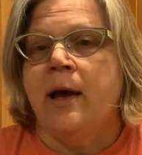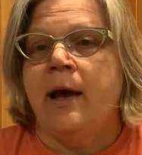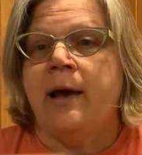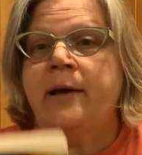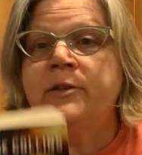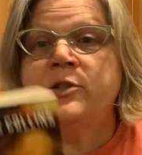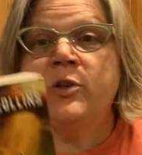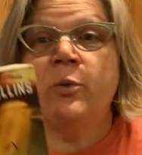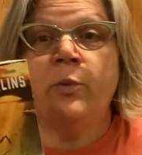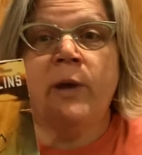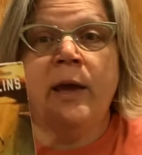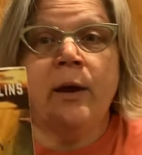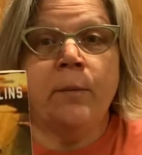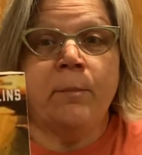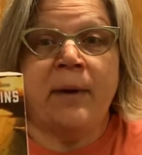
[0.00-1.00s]
So
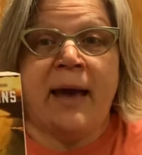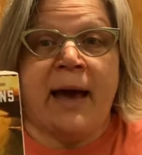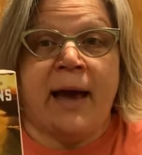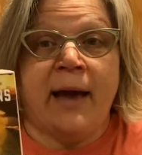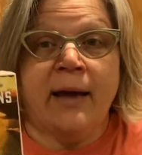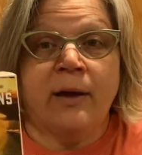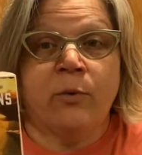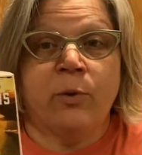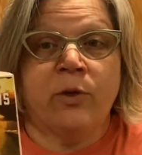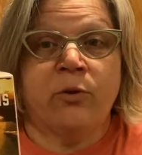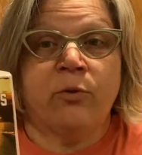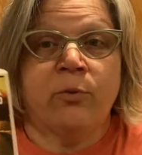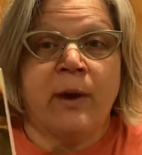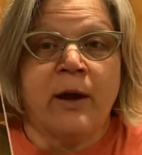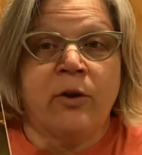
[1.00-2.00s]
we are back with
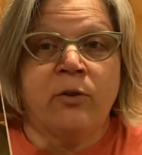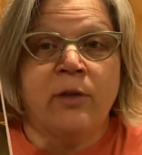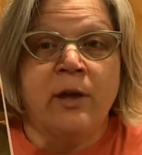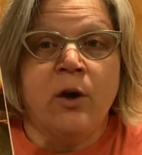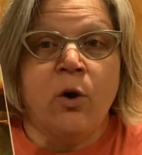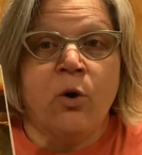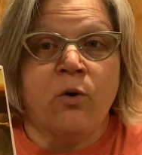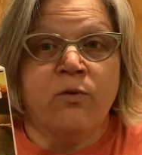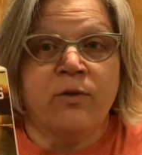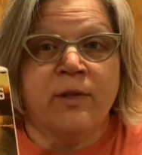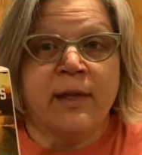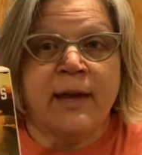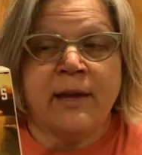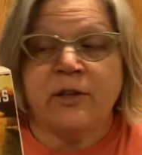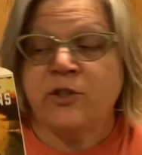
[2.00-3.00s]
Gregor the
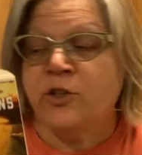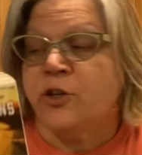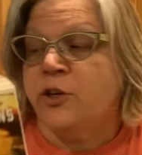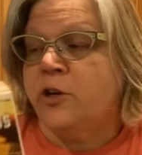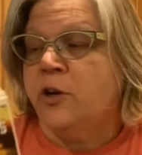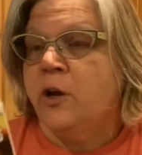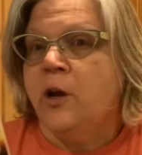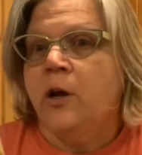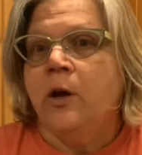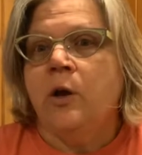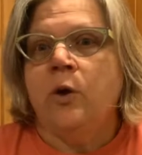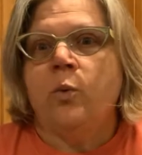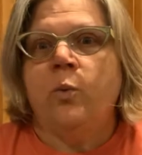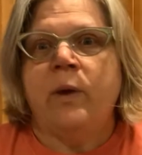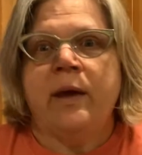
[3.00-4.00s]
Overlander.
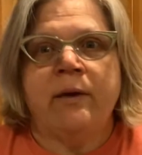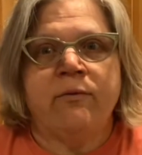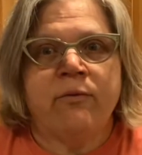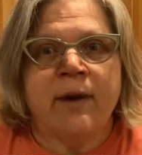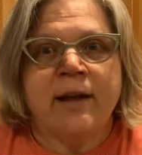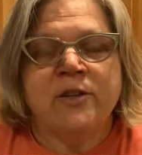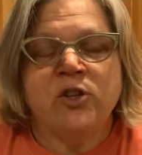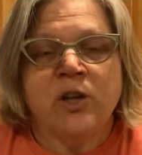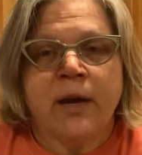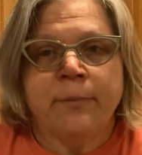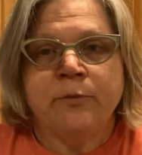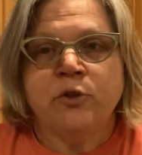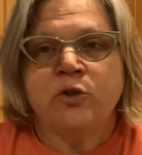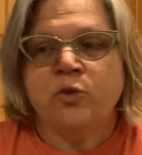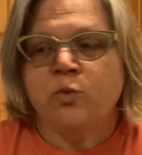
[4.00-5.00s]
We have read
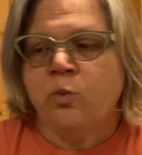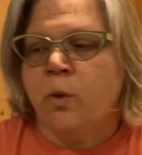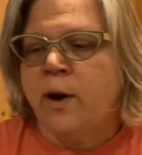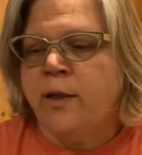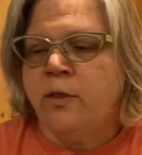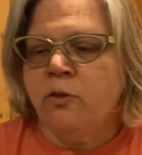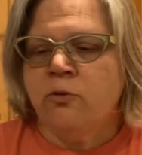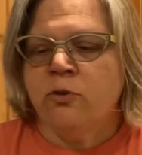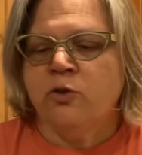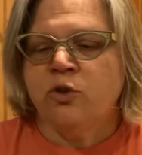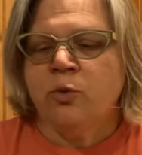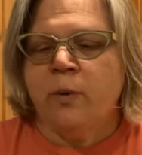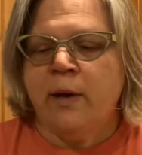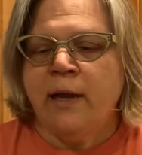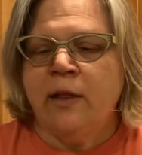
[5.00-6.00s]
chapters 1 through
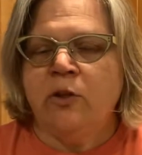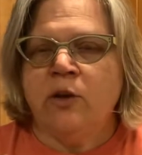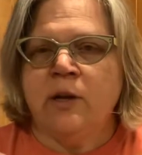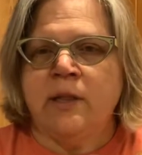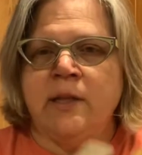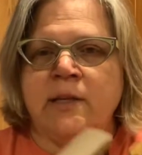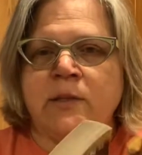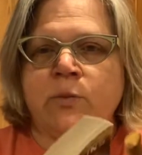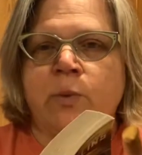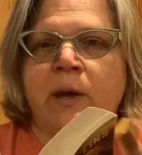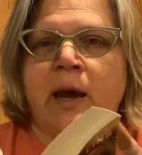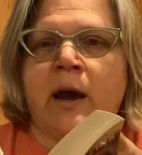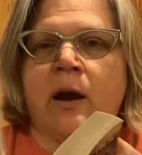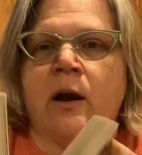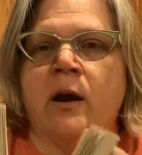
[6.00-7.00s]
20. Look at this.
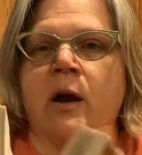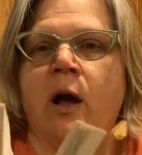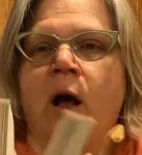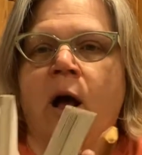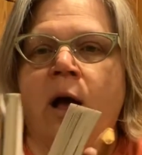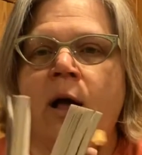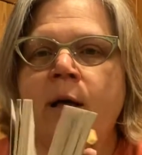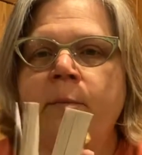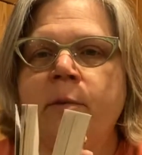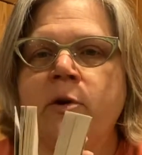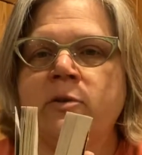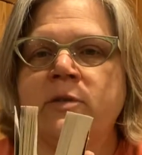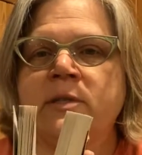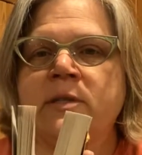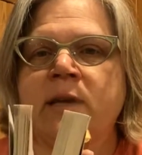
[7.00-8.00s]
We are
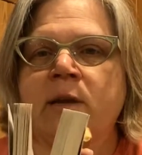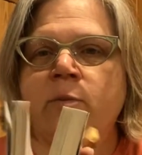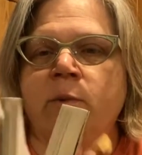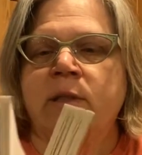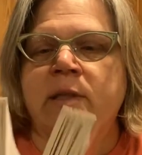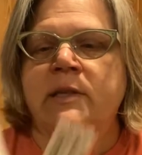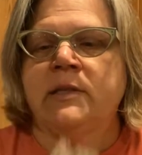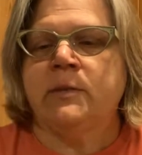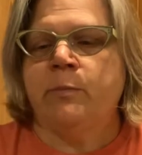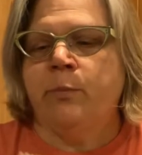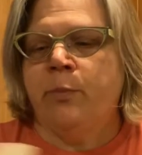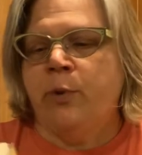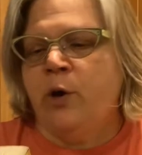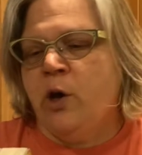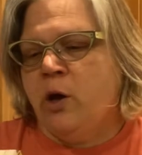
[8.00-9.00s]
almost done with this
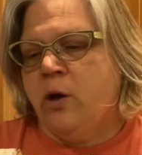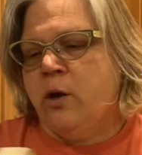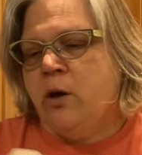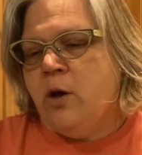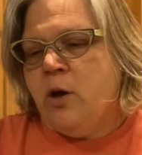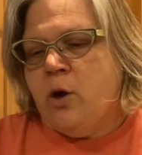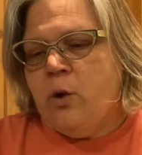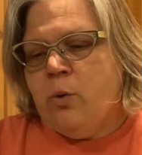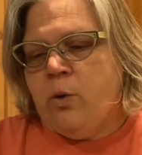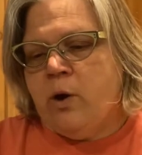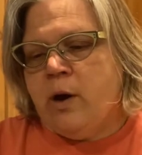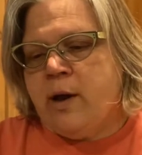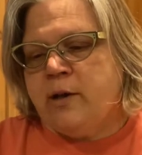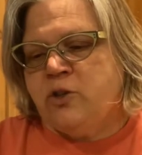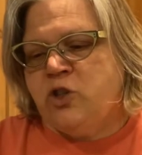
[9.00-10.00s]
book. We're
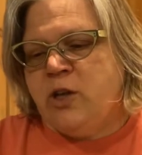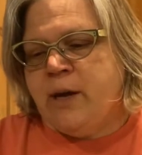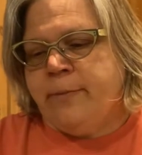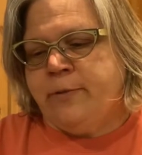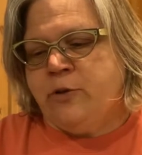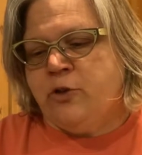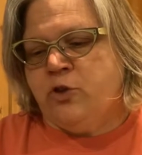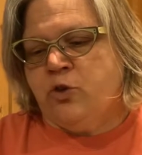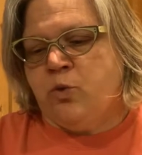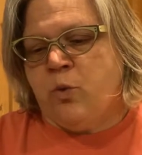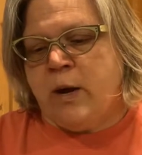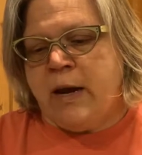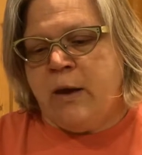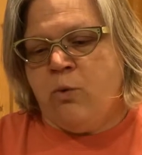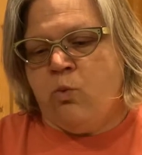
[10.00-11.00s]
on chapter
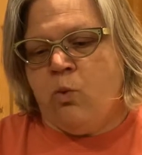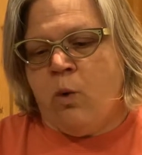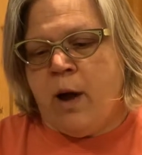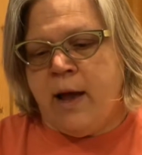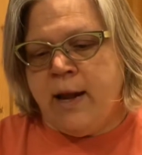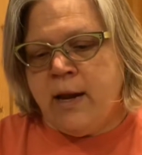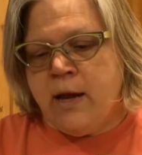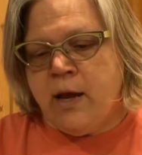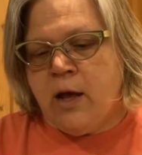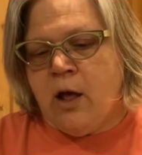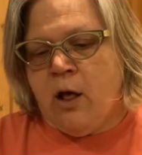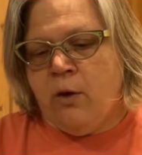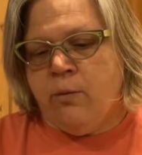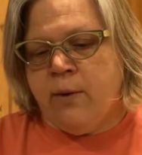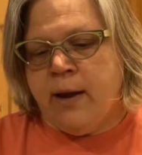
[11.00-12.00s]
21
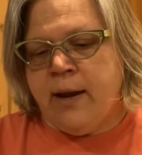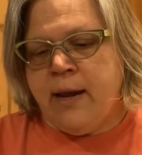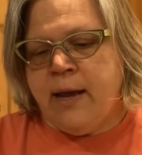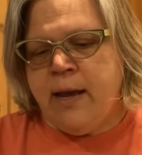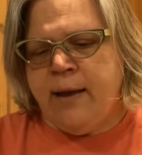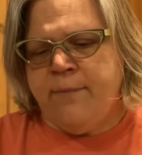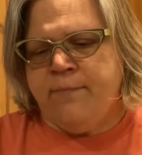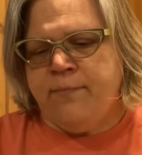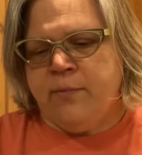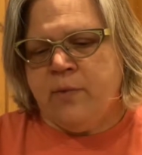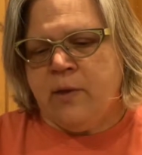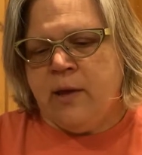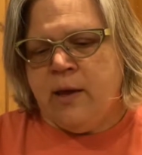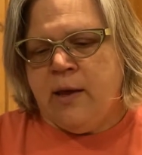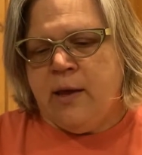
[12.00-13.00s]
already.
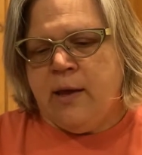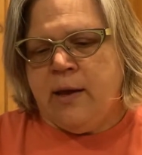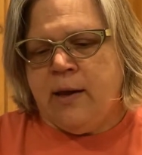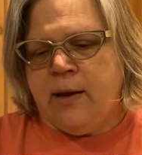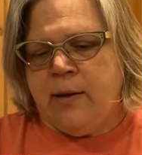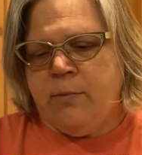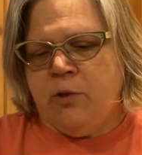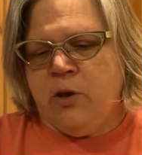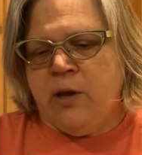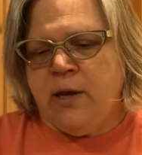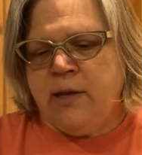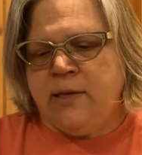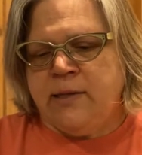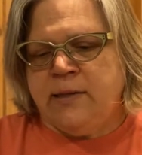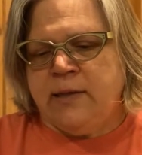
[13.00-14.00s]
And I'm
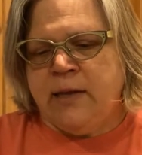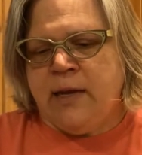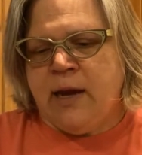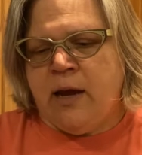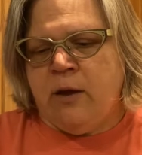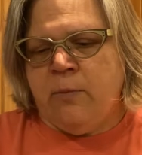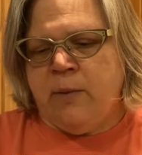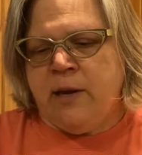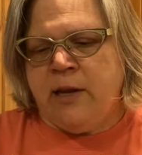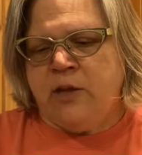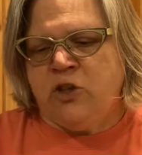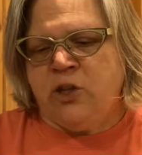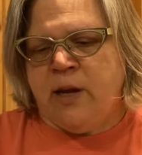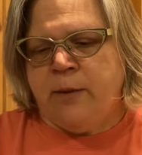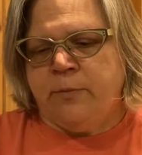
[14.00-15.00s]
looking to see how many
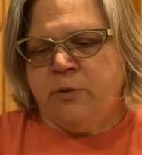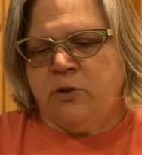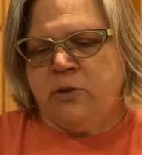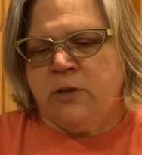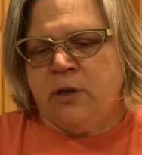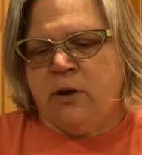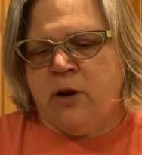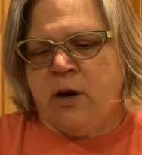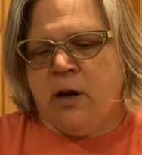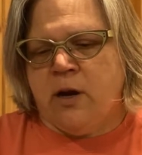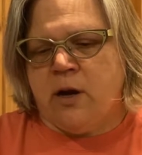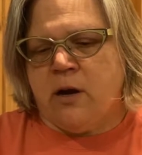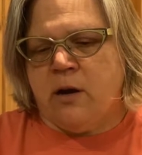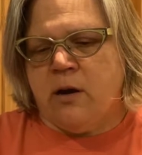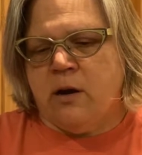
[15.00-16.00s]
chapters there are.